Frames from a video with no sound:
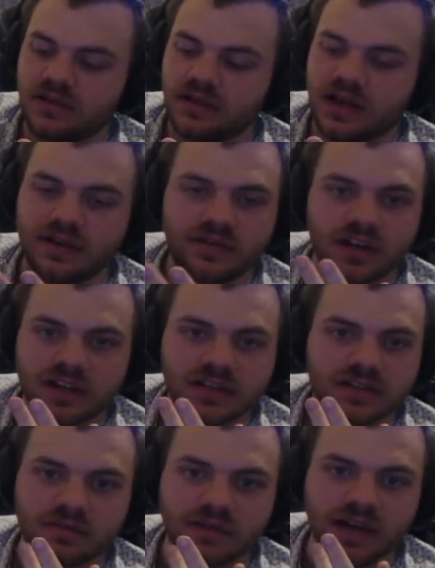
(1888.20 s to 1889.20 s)
I've
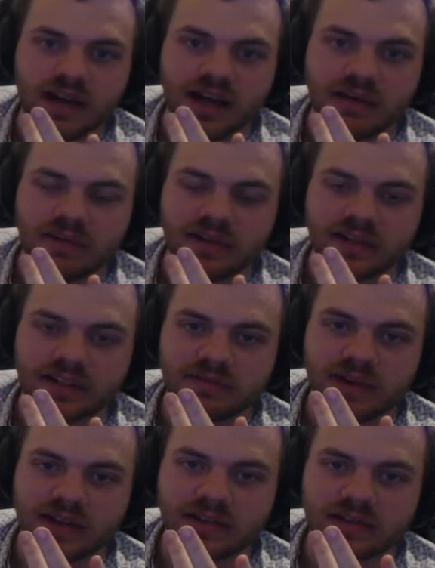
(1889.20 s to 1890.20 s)
lost where I am in The
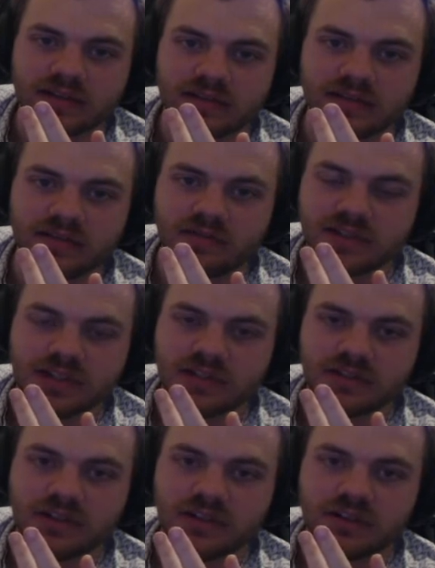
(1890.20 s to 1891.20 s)
Expanse, which
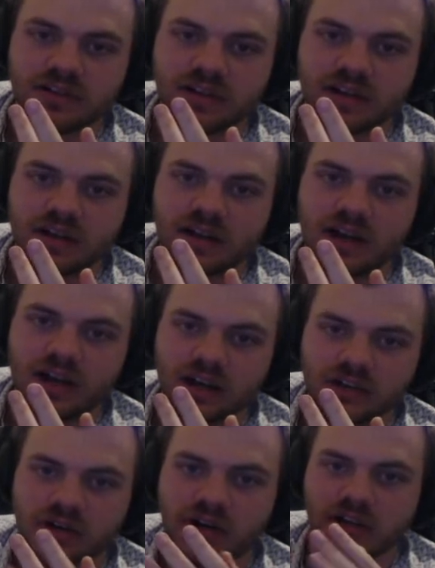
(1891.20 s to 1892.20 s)
isn't good.
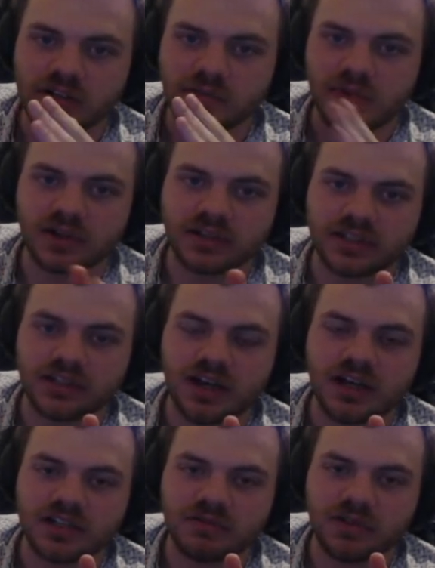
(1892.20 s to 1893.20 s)
Try not to
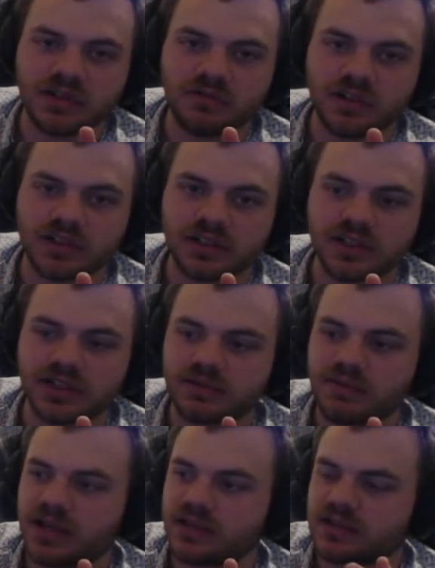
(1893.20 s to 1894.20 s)
multitask when you're watching The
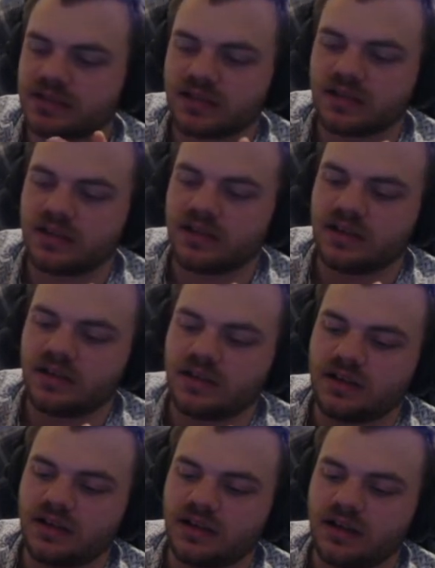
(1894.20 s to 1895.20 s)
Expanse.
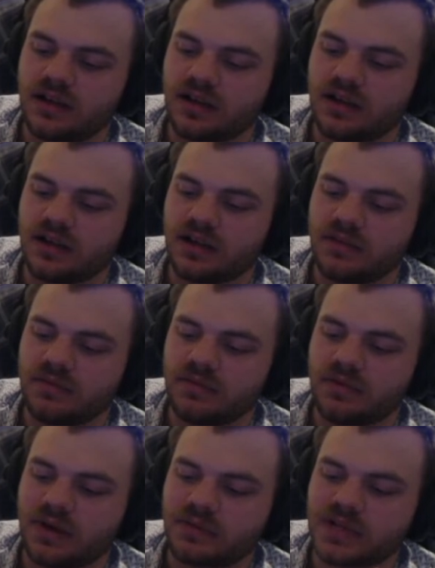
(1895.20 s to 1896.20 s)

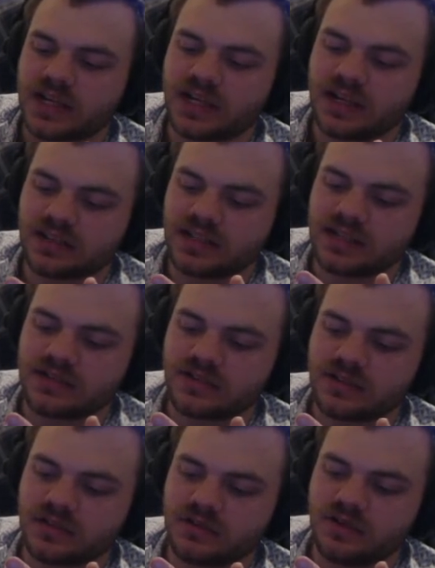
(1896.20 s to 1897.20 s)
I'm checking out
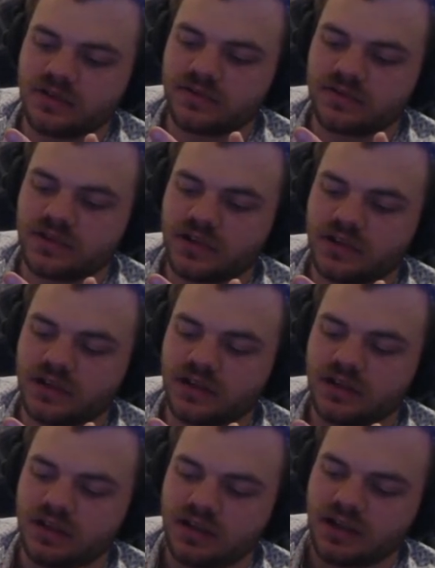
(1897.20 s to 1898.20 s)
season 2 of
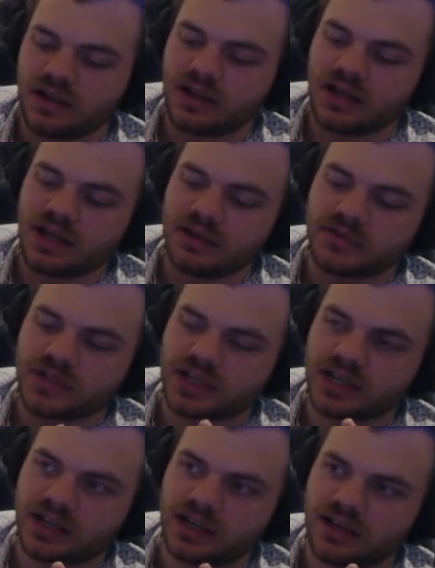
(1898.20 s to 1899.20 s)
Dota. I'm
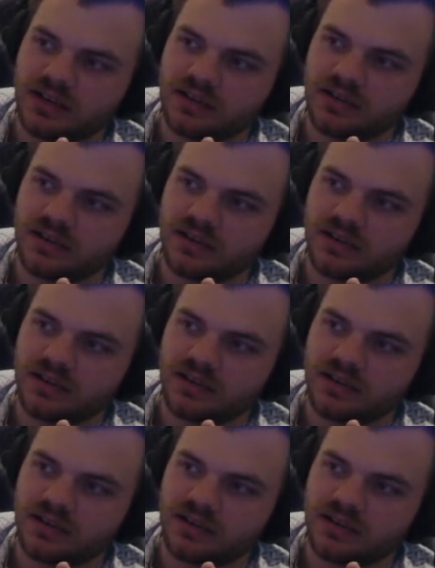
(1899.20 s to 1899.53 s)
checking out.